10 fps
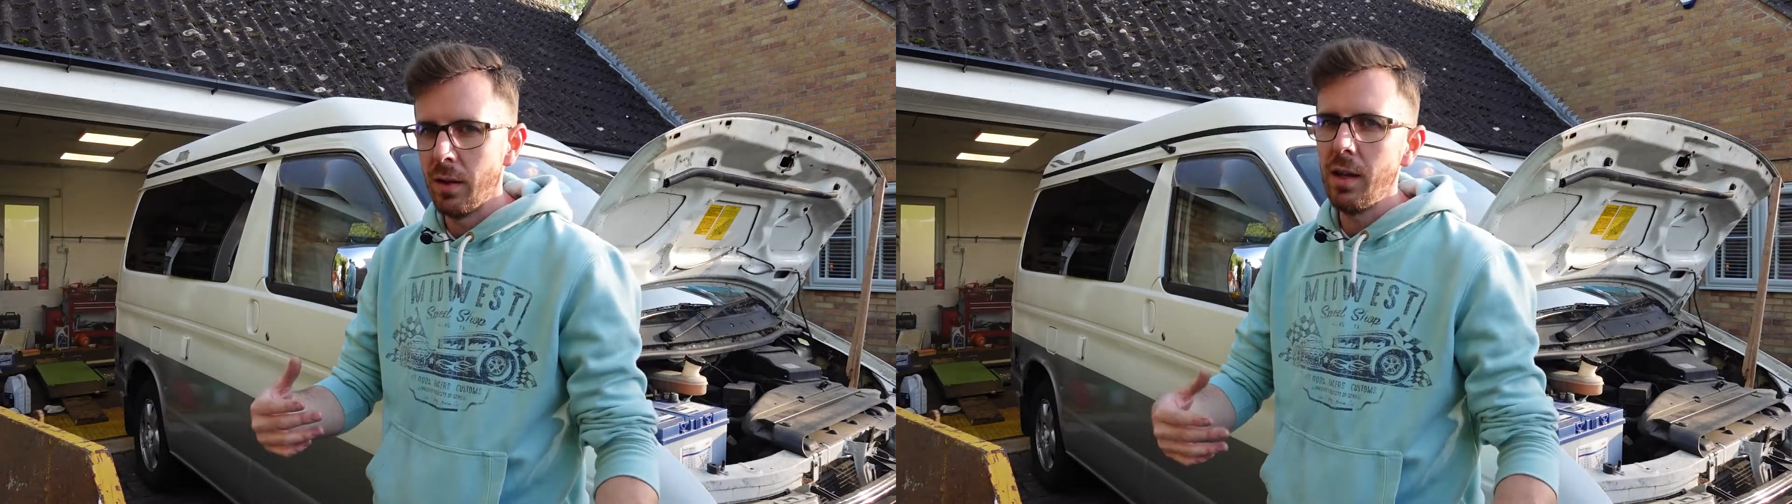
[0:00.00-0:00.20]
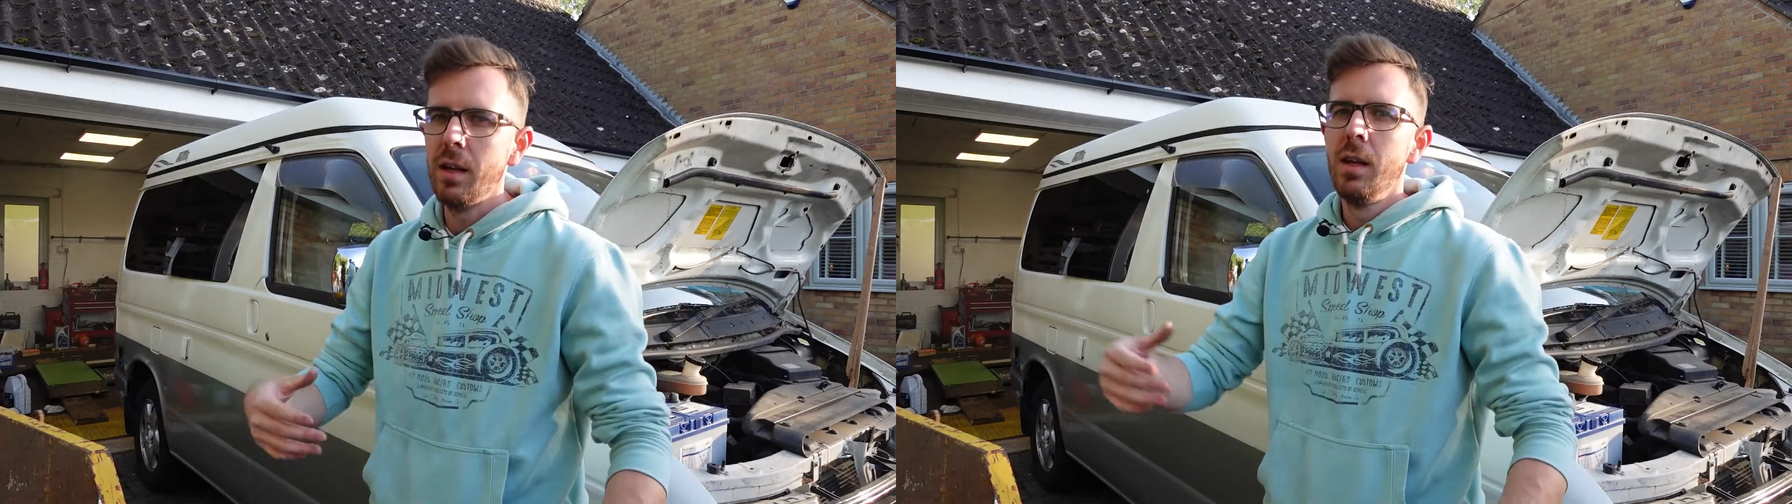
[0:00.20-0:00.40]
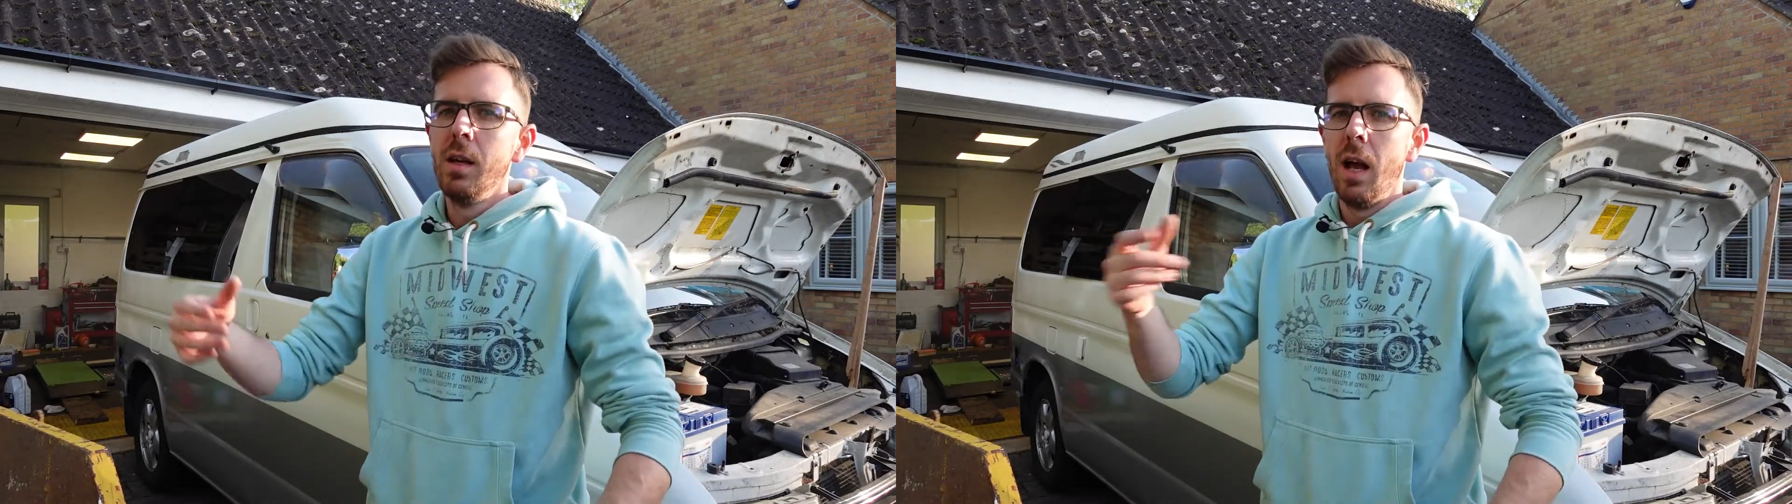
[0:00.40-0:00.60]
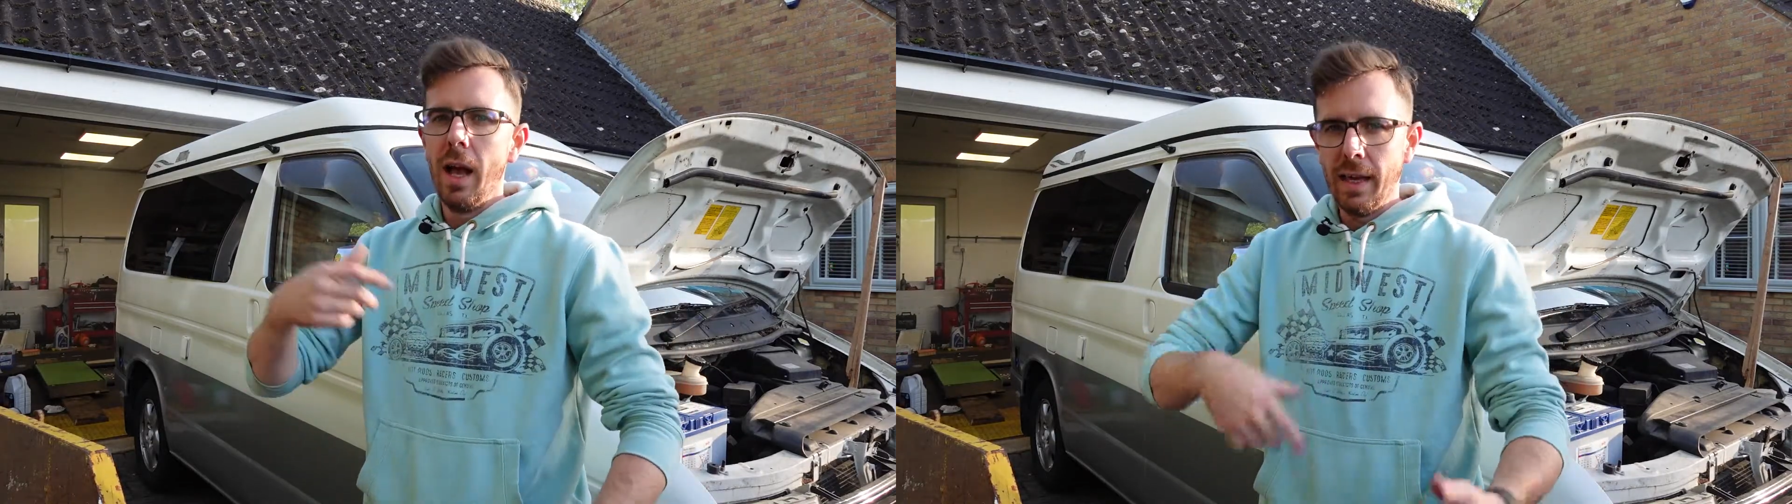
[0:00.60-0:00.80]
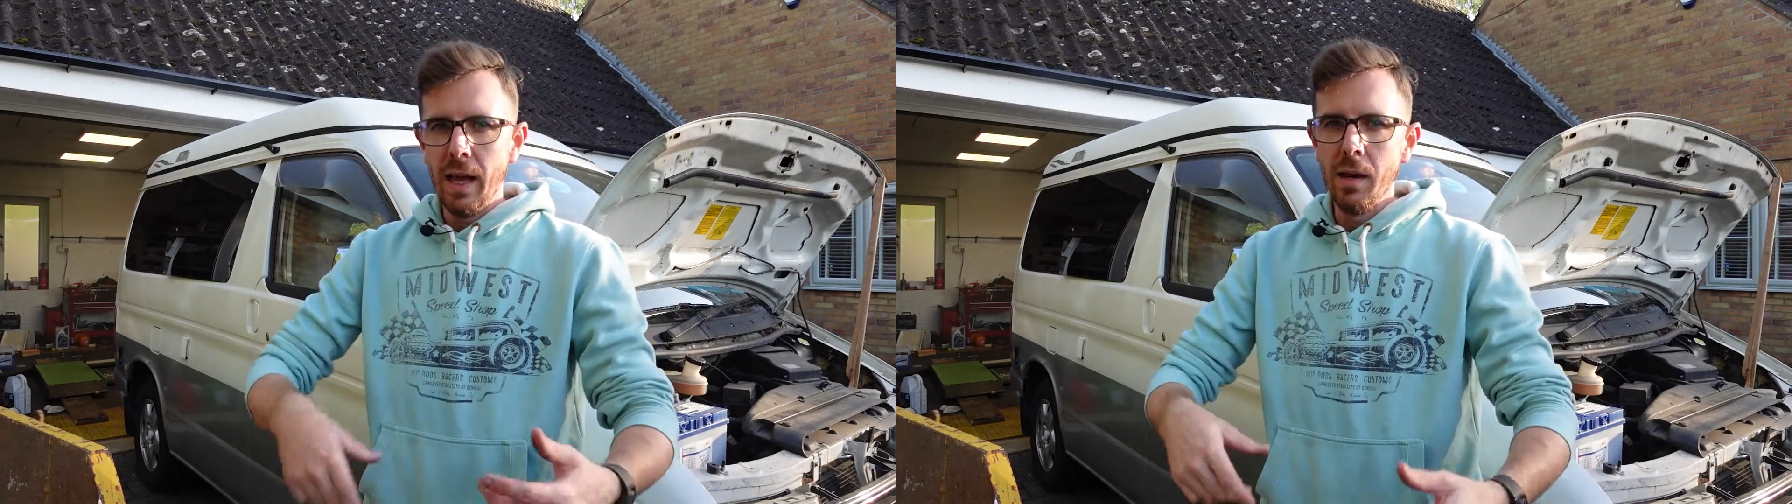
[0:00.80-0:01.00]
it
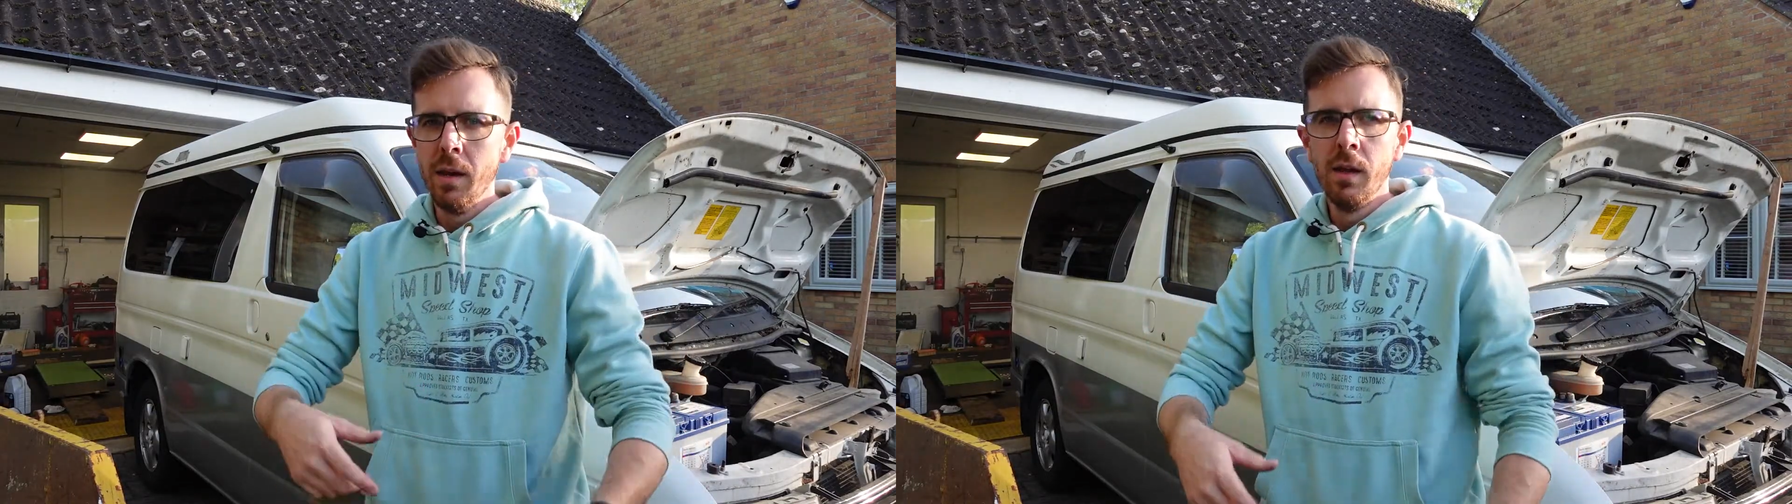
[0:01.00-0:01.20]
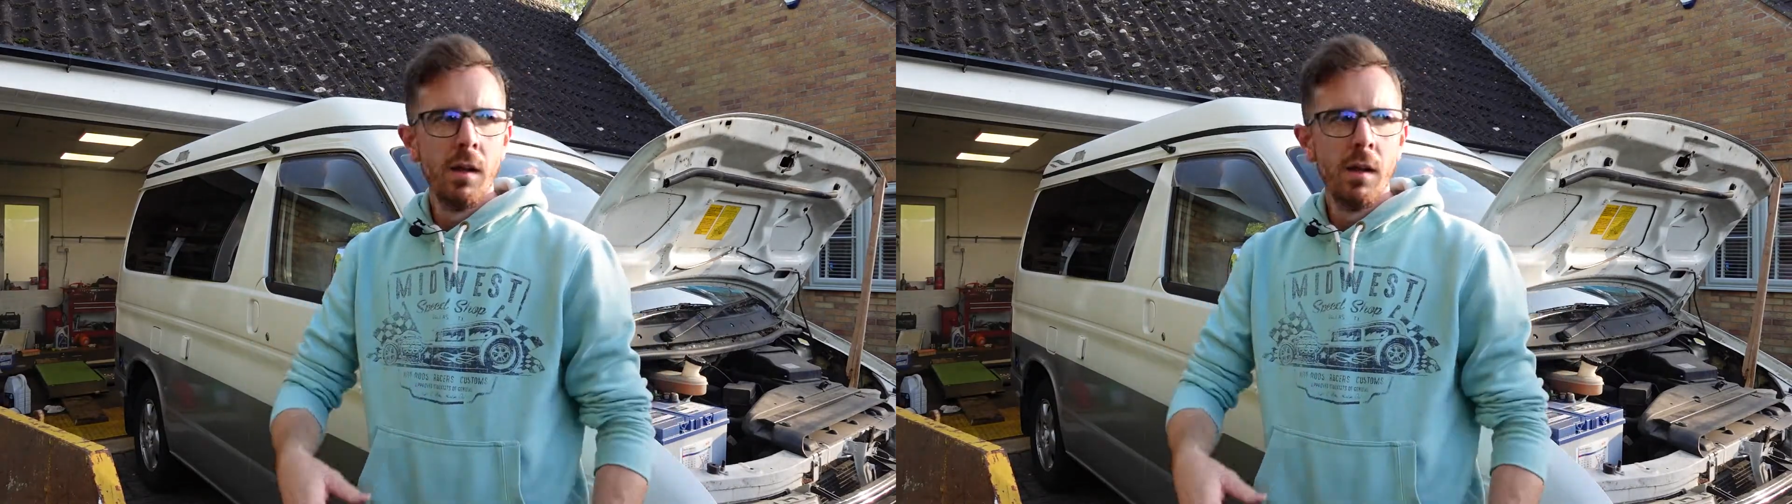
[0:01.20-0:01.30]
again,